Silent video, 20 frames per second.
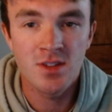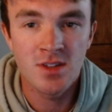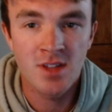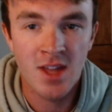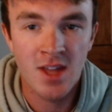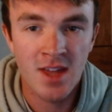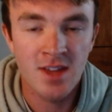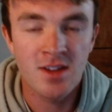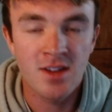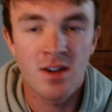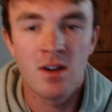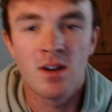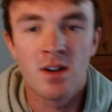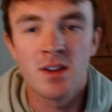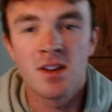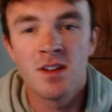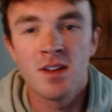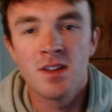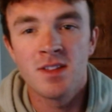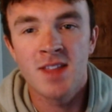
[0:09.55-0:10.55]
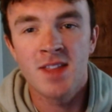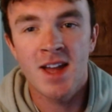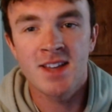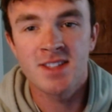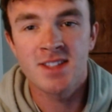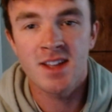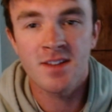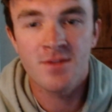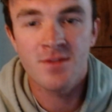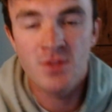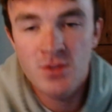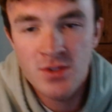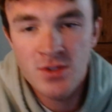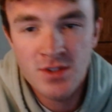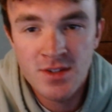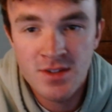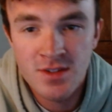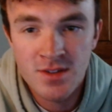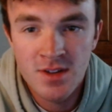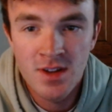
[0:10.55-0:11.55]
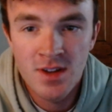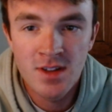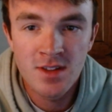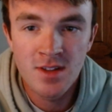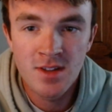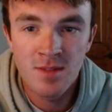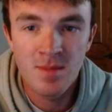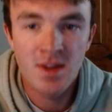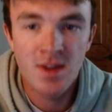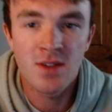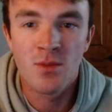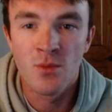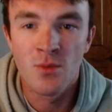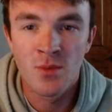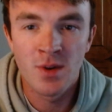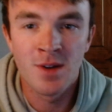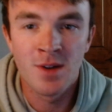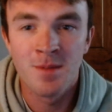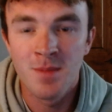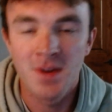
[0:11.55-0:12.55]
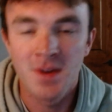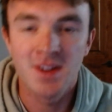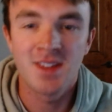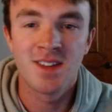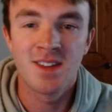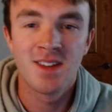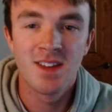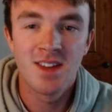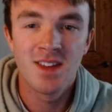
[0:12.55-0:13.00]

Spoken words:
take on NASDAQ futures to make real money.